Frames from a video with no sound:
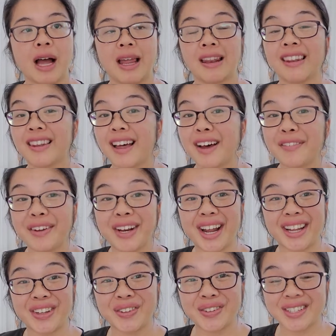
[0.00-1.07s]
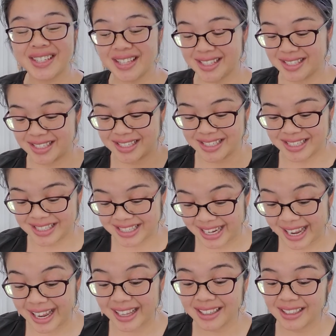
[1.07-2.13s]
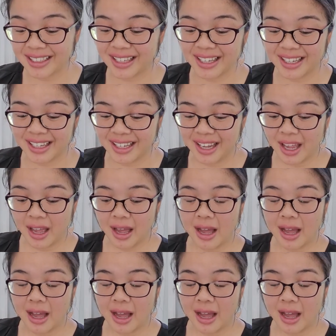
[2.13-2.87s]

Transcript: I love it. I use this daily,